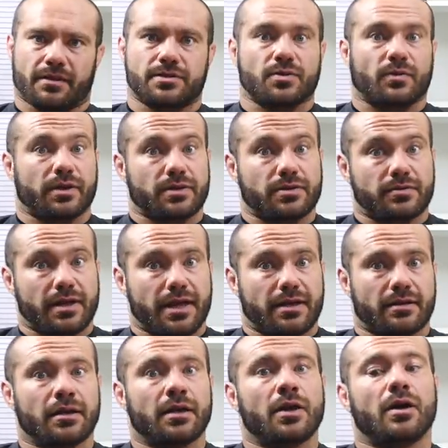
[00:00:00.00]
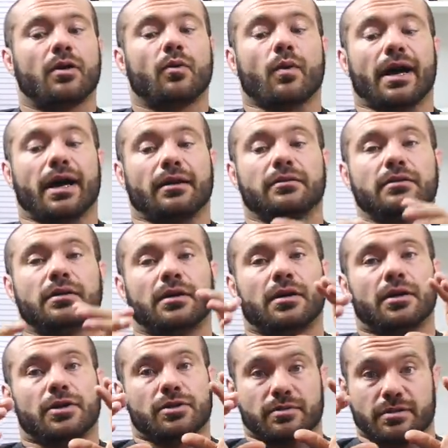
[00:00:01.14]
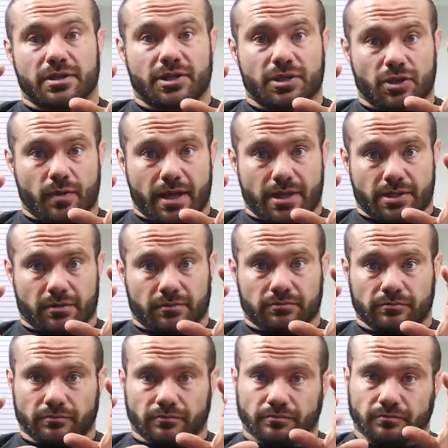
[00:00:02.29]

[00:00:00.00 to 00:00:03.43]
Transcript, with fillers: So what do you do then? Well, you're in a situation